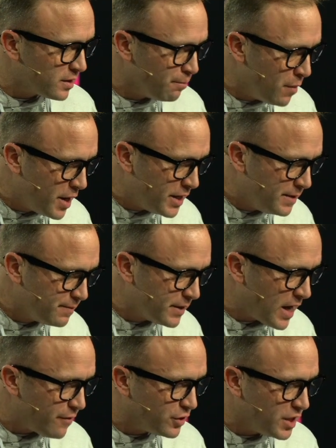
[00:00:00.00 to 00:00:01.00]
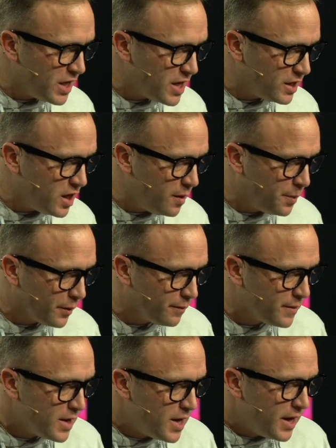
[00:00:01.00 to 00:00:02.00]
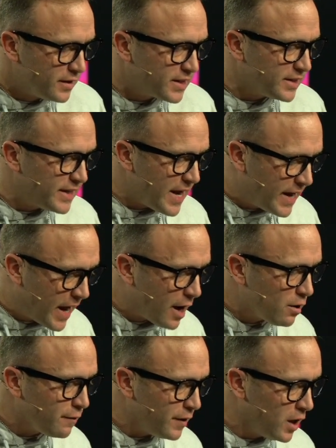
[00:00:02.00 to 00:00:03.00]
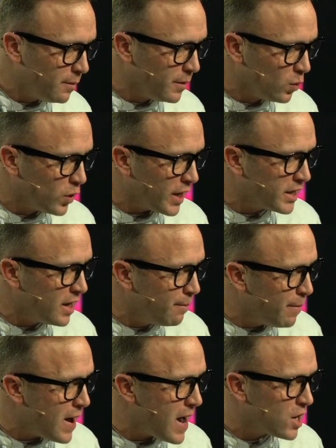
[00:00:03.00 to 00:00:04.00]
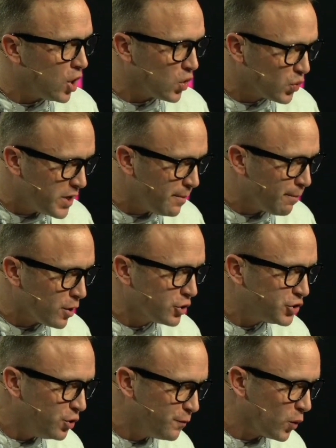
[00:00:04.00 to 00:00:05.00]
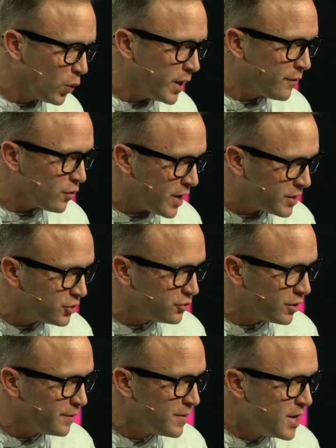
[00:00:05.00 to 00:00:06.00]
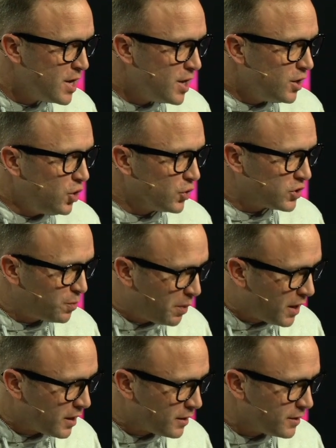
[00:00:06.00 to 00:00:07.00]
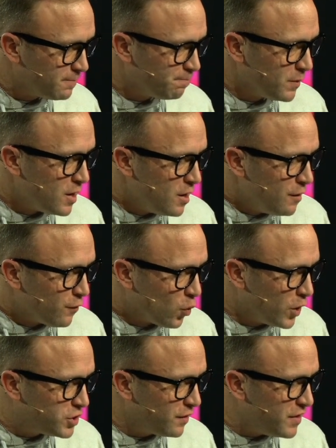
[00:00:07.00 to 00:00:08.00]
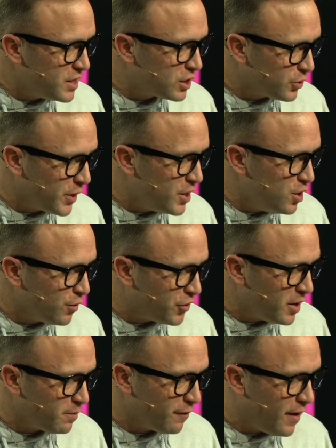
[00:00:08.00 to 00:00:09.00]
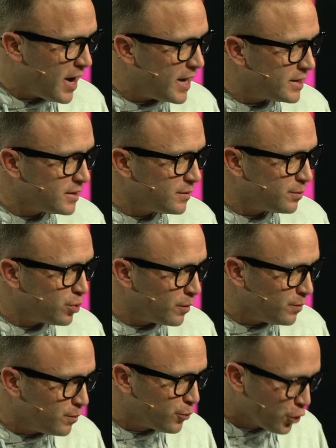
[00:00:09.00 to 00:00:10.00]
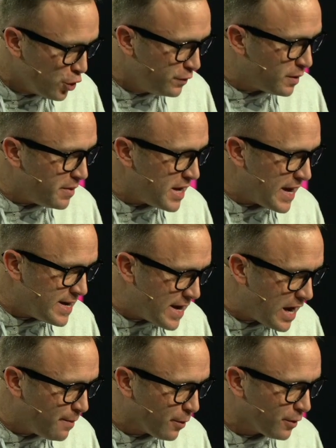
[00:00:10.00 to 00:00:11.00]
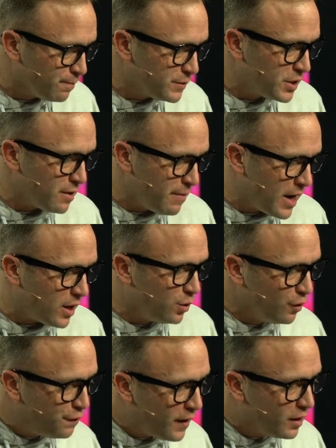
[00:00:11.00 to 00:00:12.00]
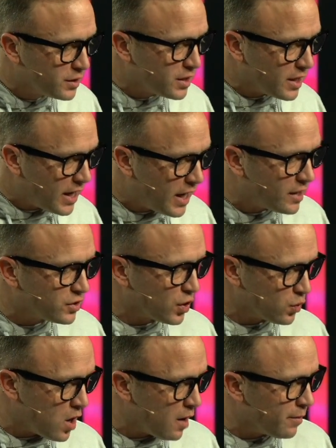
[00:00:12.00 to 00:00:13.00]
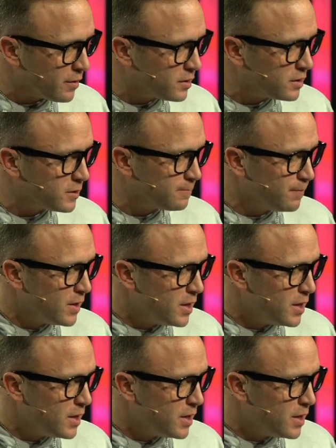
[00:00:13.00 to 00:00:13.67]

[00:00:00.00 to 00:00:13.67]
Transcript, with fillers: some money, gave it to the innkeeper, and said, 'Take care of him, and when I come back, I'll reimburse you for whatever extra you spend.' For which of these three do you think provide, pr- proved to be a neighbor to the man who fell into the hands of the robbers?"